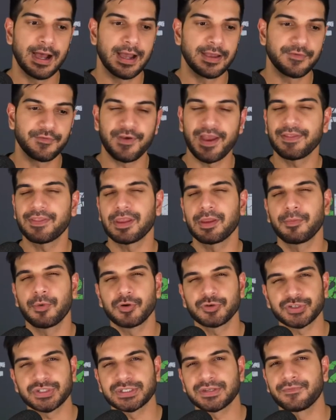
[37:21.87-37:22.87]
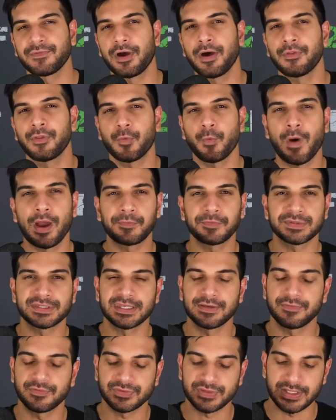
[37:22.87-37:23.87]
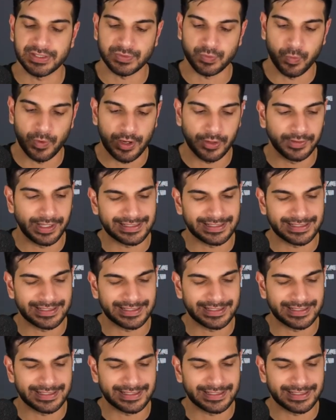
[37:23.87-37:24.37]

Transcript: you've had the emergence of other wide receivers as well,